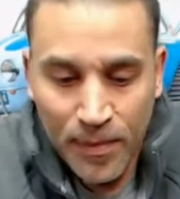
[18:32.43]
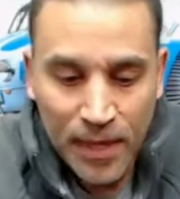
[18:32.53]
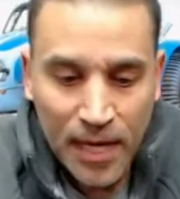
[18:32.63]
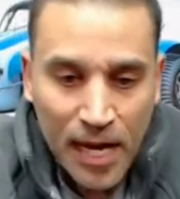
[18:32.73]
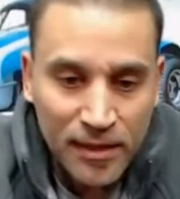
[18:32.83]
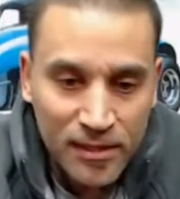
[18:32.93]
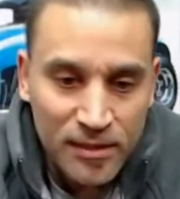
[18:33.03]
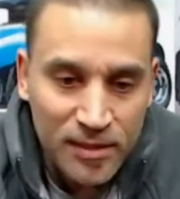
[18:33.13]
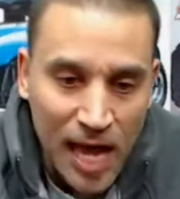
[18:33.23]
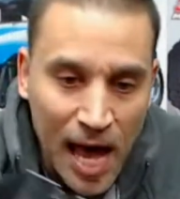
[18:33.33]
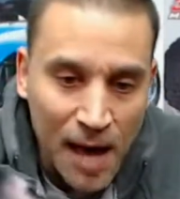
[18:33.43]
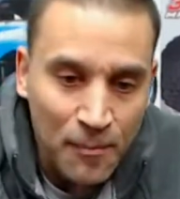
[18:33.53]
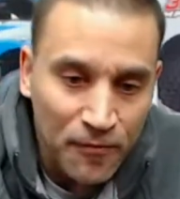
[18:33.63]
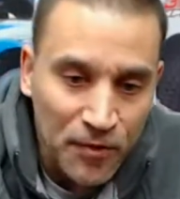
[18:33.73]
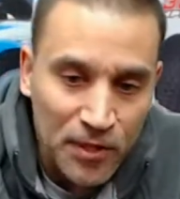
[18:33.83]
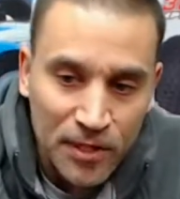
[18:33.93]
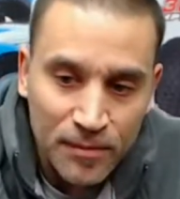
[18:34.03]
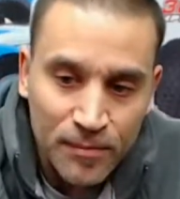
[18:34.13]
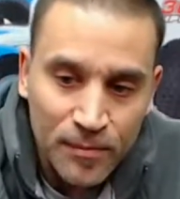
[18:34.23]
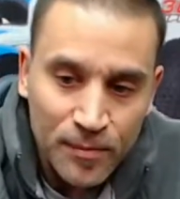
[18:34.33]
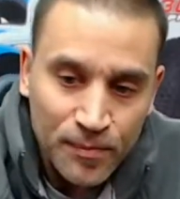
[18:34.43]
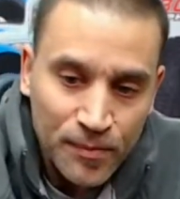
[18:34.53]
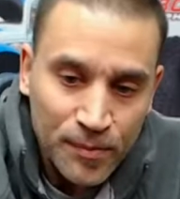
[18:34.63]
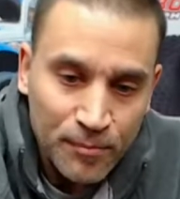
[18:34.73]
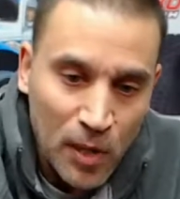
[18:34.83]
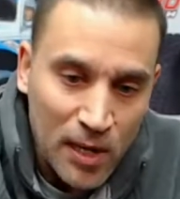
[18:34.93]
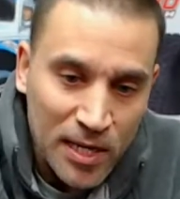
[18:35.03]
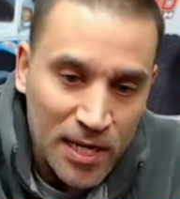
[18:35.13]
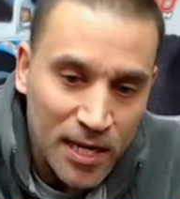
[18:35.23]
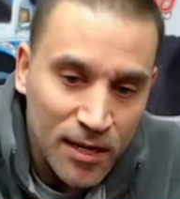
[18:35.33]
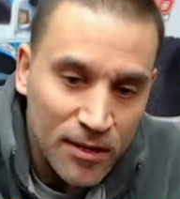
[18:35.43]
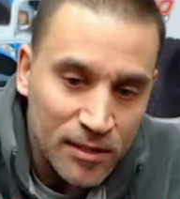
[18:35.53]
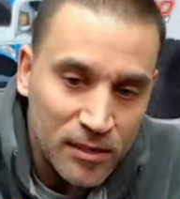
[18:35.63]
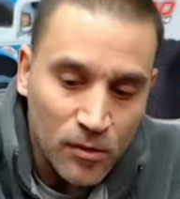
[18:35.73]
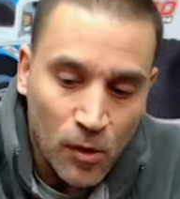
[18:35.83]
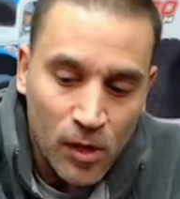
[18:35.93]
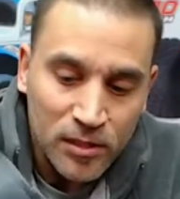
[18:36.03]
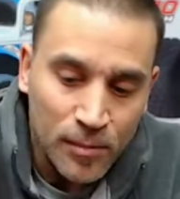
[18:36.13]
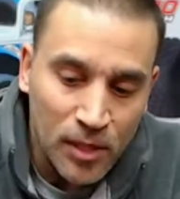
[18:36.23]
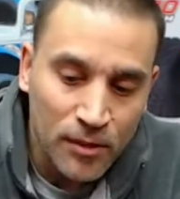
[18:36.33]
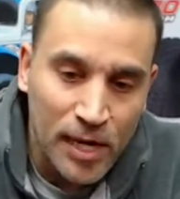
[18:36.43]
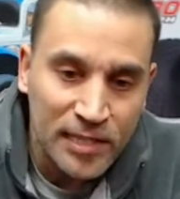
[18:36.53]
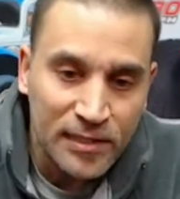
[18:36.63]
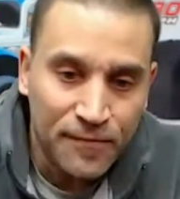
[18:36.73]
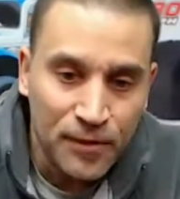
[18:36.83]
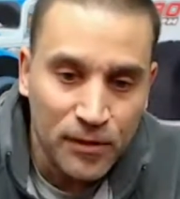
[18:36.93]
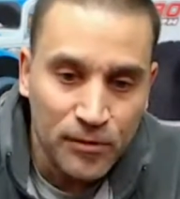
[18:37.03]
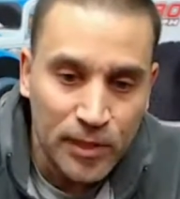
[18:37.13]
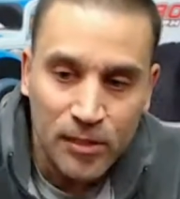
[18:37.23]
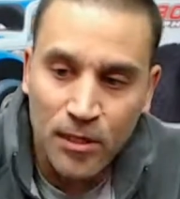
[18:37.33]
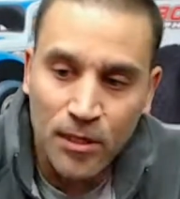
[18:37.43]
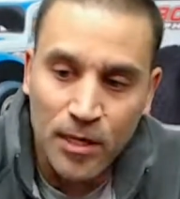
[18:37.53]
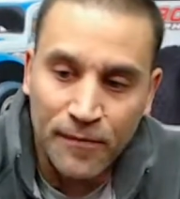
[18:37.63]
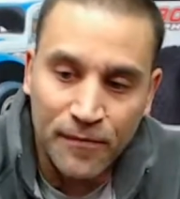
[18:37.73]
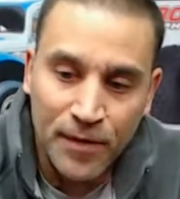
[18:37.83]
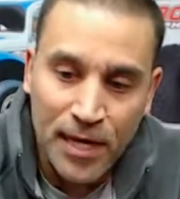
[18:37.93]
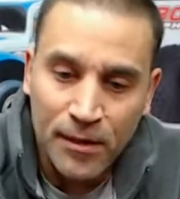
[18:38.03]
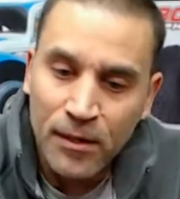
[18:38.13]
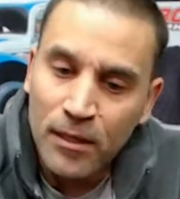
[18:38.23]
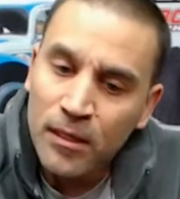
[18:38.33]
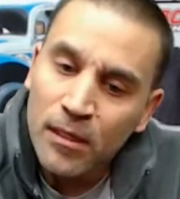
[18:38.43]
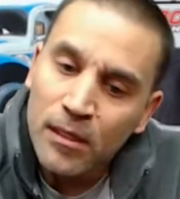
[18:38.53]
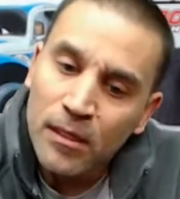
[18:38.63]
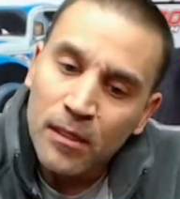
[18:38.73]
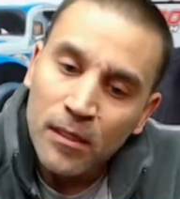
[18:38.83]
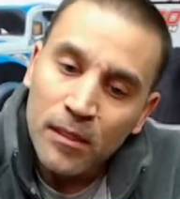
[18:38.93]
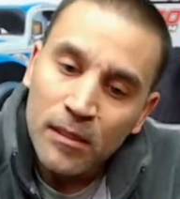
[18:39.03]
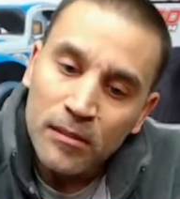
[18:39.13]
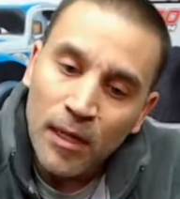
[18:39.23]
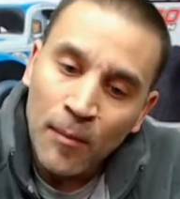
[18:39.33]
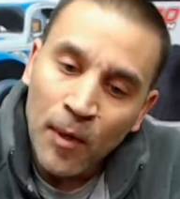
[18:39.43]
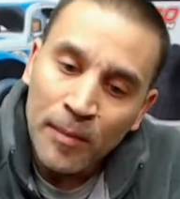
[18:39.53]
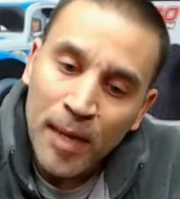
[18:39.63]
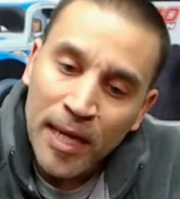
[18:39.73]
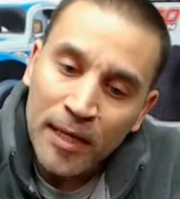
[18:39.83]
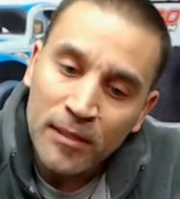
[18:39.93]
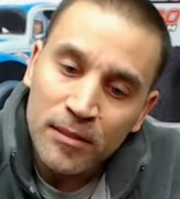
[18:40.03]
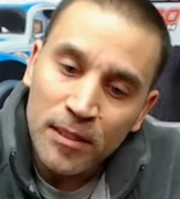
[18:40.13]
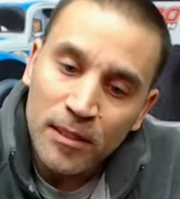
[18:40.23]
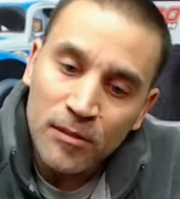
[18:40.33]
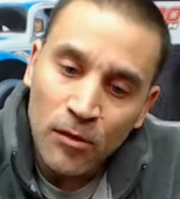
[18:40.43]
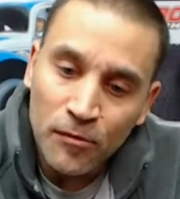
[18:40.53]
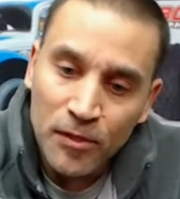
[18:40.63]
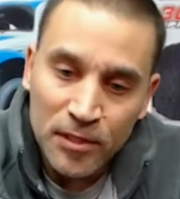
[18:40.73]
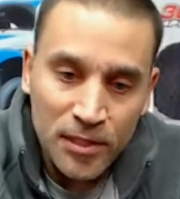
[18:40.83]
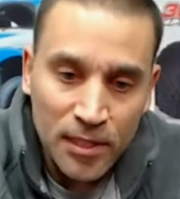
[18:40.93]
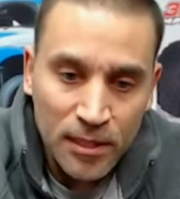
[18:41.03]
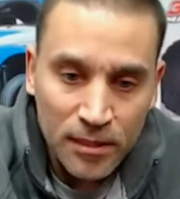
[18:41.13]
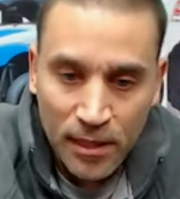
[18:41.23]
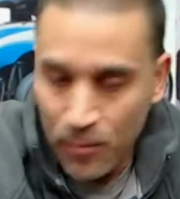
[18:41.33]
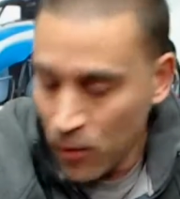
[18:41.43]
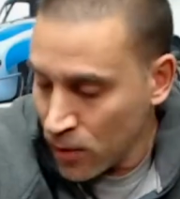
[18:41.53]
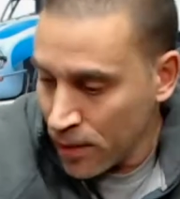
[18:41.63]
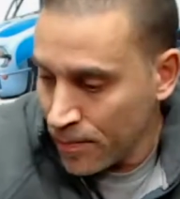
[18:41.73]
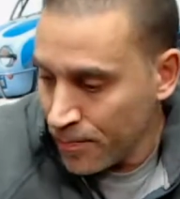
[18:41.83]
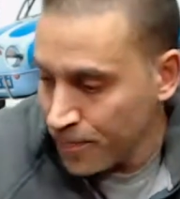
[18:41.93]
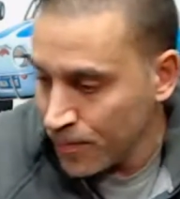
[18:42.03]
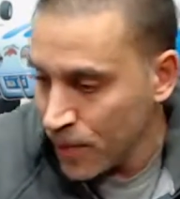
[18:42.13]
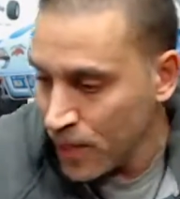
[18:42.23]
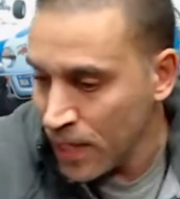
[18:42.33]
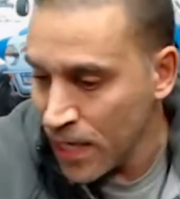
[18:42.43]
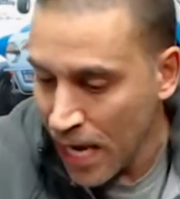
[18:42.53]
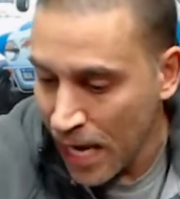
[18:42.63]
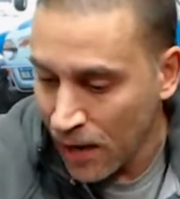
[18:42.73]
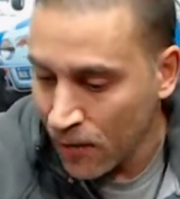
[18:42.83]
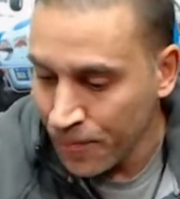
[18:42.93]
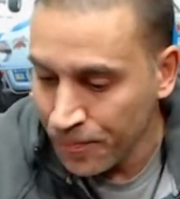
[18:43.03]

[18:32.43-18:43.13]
I got this top for the buggy here. This is awesome. Otherwise, it fills with dirt. I forget. Someone makes these overseas. I bought it. But anyhow.